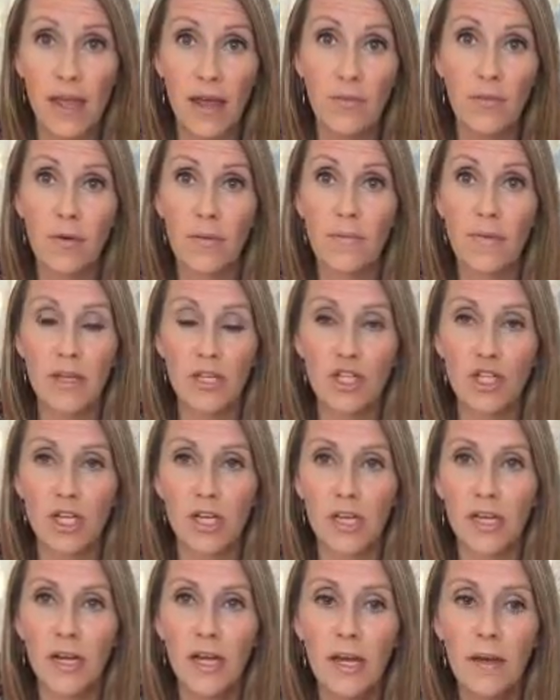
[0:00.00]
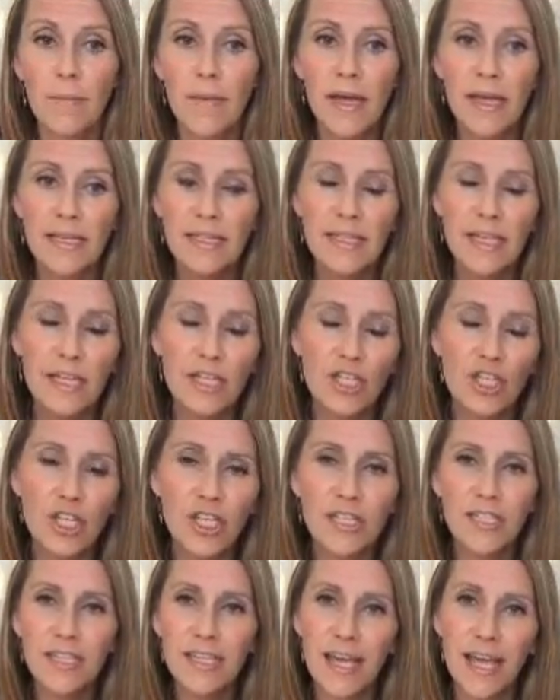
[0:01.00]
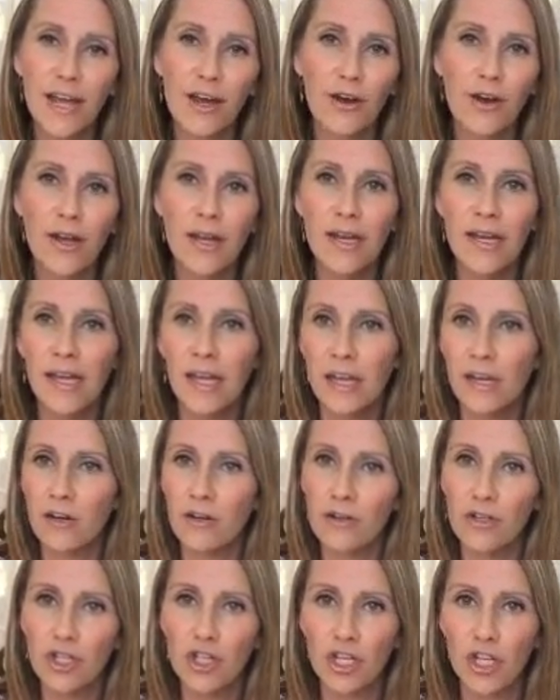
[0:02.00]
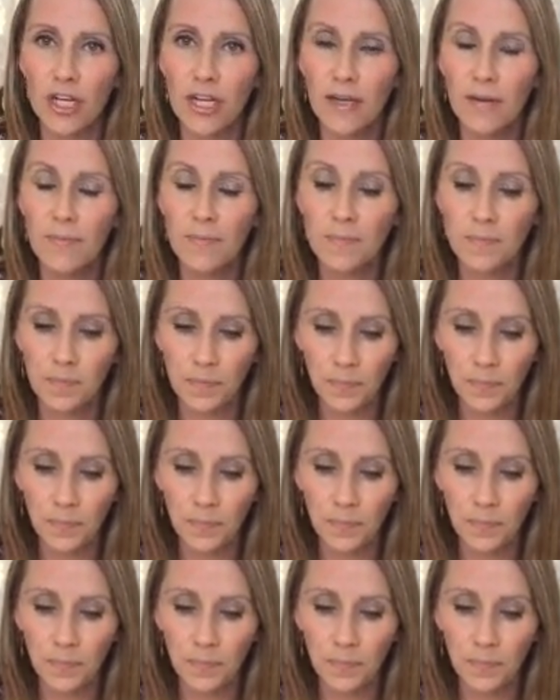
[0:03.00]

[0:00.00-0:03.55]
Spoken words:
They were mentioned because they just carry an energy.